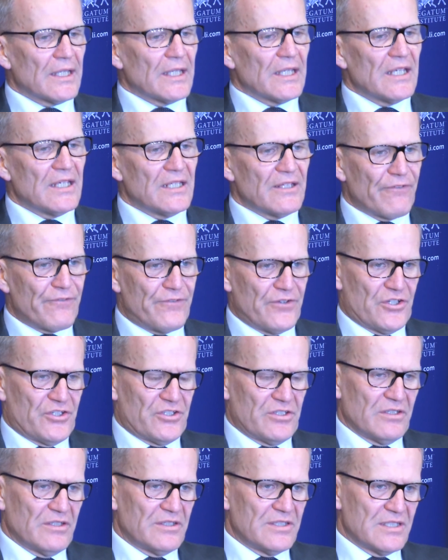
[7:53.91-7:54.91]

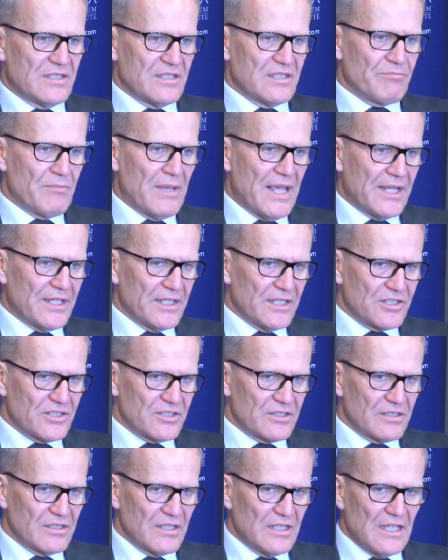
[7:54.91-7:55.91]
inefficient this is
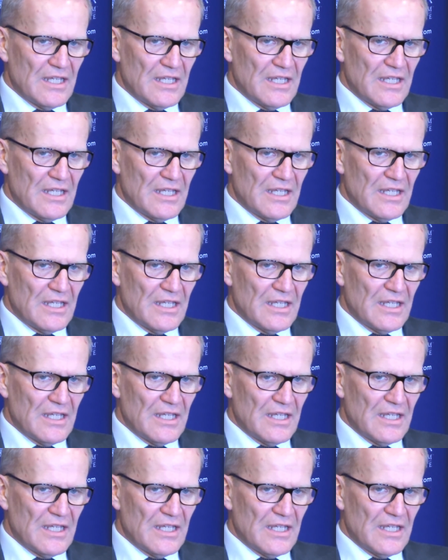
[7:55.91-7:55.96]
managed